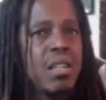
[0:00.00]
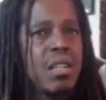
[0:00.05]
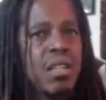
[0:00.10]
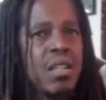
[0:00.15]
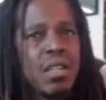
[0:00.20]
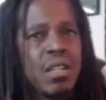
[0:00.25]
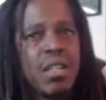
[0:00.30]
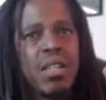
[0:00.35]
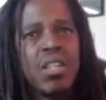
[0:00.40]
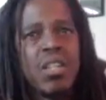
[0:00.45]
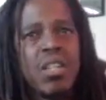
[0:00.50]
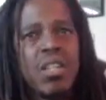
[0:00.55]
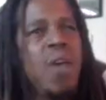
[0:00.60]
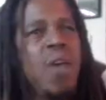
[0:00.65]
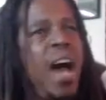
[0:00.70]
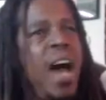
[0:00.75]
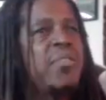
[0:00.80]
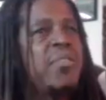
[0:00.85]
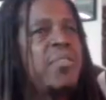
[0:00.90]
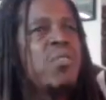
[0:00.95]
You
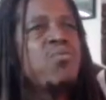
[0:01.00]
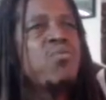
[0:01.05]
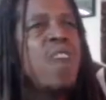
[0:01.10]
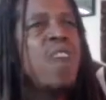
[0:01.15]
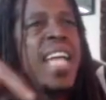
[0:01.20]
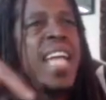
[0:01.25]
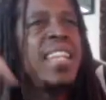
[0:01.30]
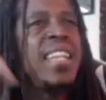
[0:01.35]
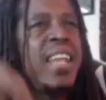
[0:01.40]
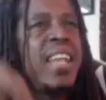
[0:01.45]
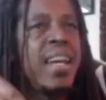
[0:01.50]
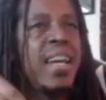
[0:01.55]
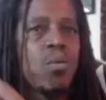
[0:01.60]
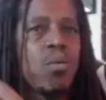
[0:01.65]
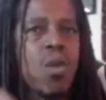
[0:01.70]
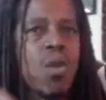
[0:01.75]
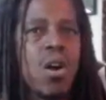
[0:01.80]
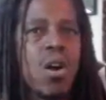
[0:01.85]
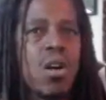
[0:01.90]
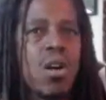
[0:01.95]
haven't read their
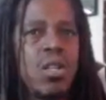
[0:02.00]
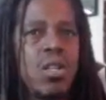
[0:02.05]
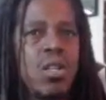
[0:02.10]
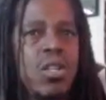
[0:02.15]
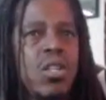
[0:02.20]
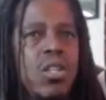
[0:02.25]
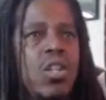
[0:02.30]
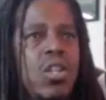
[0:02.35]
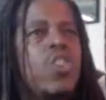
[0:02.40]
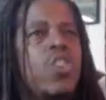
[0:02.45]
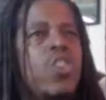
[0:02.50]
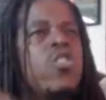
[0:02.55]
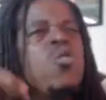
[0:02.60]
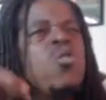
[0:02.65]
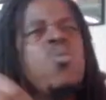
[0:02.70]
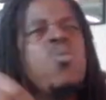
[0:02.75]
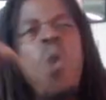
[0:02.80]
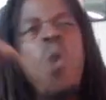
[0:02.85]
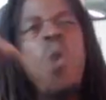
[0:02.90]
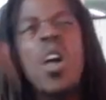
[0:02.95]
words. You
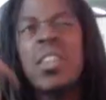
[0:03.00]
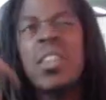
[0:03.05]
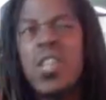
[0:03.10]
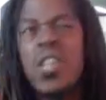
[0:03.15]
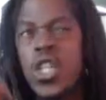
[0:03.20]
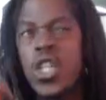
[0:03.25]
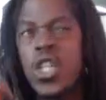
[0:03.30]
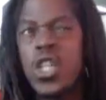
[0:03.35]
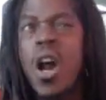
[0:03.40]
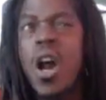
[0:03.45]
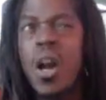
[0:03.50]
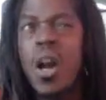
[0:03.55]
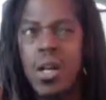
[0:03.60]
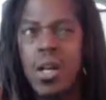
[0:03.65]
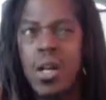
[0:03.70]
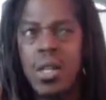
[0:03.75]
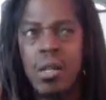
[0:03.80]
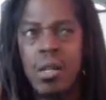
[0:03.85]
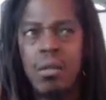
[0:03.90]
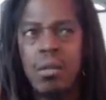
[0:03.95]
want the shirt.
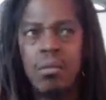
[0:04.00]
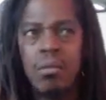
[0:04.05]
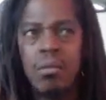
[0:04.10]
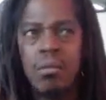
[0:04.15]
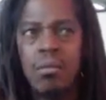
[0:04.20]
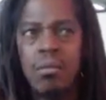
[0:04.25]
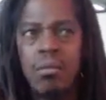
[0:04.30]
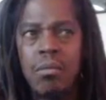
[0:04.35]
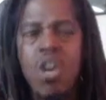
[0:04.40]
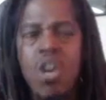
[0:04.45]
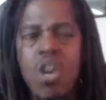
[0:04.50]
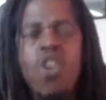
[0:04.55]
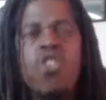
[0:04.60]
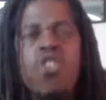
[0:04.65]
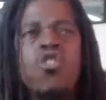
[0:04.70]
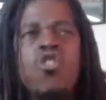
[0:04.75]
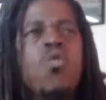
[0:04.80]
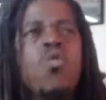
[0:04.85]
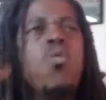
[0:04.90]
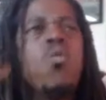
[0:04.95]
You
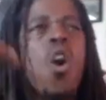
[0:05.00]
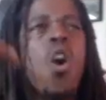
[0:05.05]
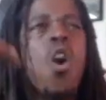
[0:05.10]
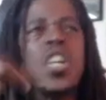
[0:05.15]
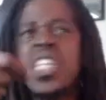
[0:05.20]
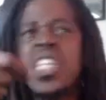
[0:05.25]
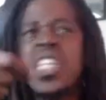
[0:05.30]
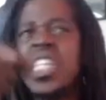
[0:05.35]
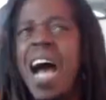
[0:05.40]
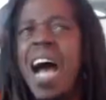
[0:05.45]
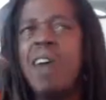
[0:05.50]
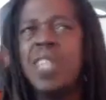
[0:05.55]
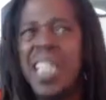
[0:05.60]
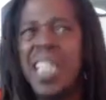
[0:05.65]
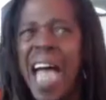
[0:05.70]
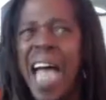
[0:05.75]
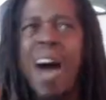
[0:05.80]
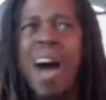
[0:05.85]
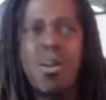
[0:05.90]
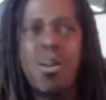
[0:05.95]
want to shout it
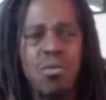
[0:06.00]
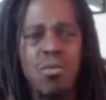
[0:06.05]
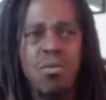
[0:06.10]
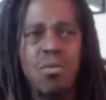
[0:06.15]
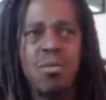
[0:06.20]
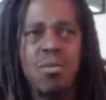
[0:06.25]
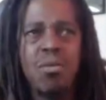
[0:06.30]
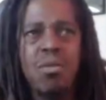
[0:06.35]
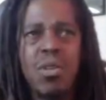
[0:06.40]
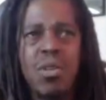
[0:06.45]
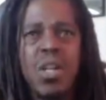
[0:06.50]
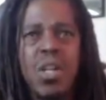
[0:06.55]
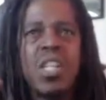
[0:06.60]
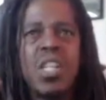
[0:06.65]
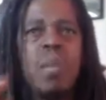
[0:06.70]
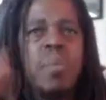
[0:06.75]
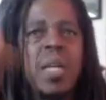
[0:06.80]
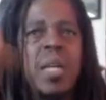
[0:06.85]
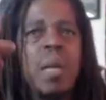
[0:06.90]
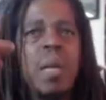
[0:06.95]
out to be
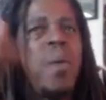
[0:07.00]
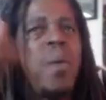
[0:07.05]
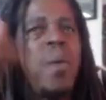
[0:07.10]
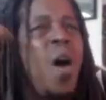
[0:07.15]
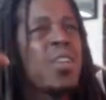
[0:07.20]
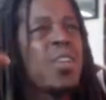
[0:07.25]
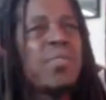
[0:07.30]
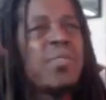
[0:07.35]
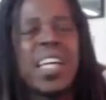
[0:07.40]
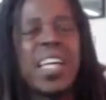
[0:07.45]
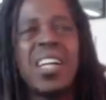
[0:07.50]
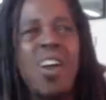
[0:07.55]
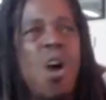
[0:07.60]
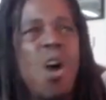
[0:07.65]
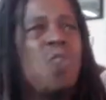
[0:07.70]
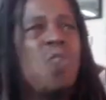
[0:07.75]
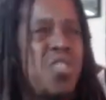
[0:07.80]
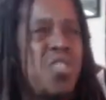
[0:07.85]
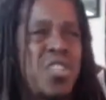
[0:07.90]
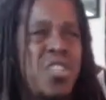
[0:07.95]
a part of the
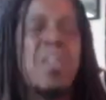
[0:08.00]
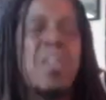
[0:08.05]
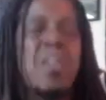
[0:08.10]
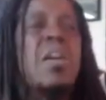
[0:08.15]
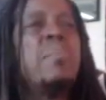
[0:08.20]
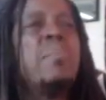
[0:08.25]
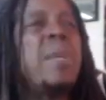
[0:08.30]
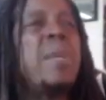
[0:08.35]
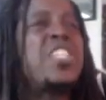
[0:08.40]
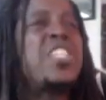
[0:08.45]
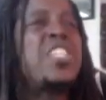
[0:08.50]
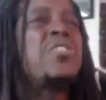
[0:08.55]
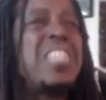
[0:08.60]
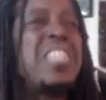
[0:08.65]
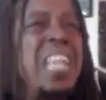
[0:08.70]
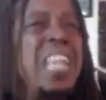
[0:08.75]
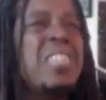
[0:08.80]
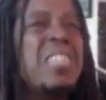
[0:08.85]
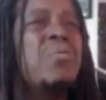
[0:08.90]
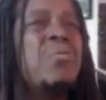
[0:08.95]
culture, but you
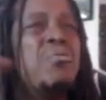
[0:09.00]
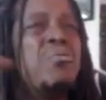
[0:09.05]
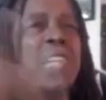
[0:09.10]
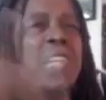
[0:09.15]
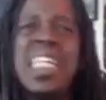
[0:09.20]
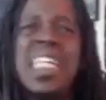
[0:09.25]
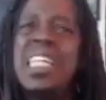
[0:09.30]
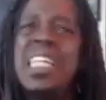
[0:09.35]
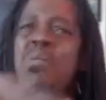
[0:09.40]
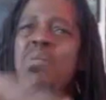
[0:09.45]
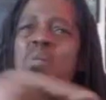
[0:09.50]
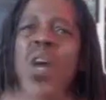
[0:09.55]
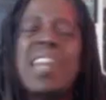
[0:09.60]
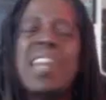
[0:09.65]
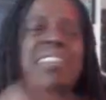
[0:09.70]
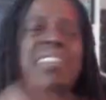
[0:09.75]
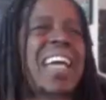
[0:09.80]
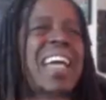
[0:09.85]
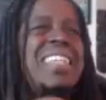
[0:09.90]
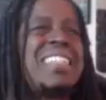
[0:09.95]
didn't read what
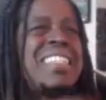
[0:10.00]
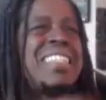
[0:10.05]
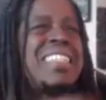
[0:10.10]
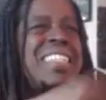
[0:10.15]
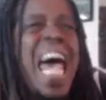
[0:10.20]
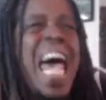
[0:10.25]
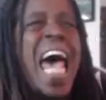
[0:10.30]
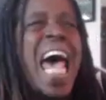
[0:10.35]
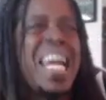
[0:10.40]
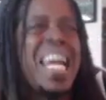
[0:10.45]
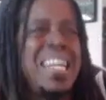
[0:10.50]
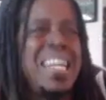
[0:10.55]
they said.